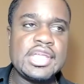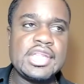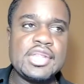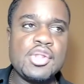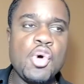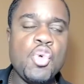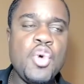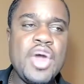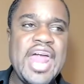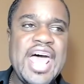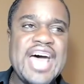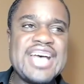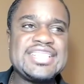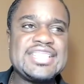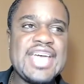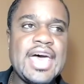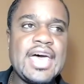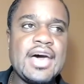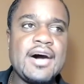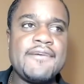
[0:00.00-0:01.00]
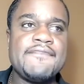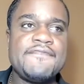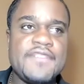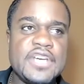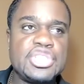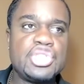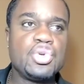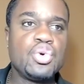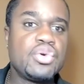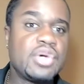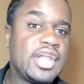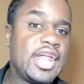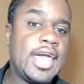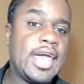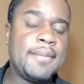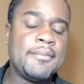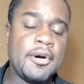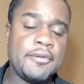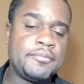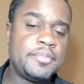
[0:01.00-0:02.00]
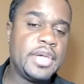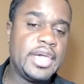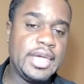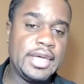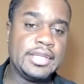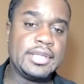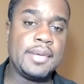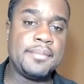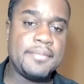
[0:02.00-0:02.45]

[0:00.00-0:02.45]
no one has that official claim of being the